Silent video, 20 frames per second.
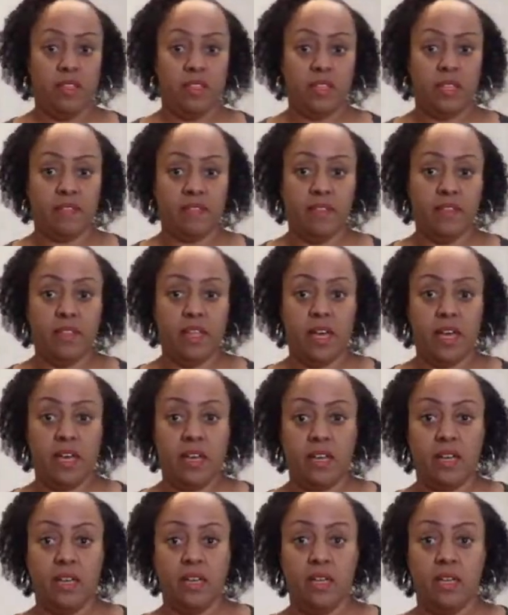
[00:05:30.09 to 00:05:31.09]
That's a
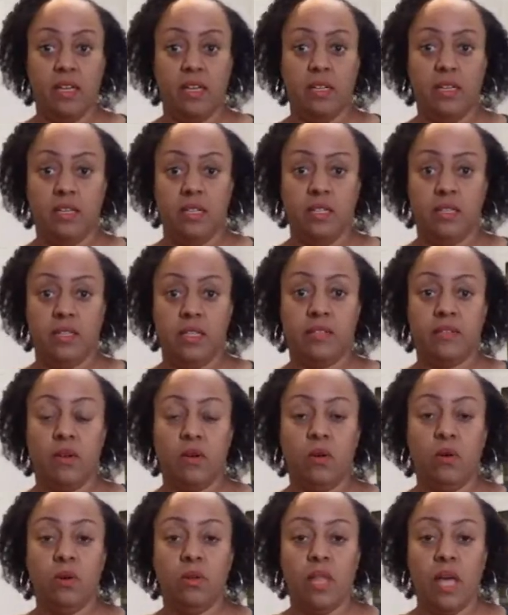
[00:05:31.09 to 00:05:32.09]
lot. That's a
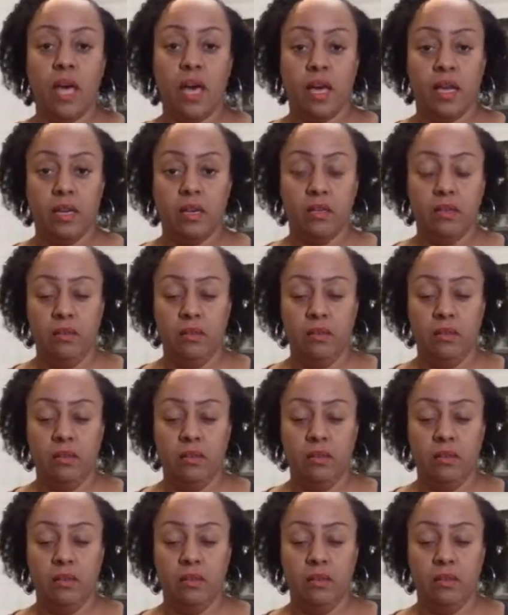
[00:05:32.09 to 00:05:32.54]
whole lot.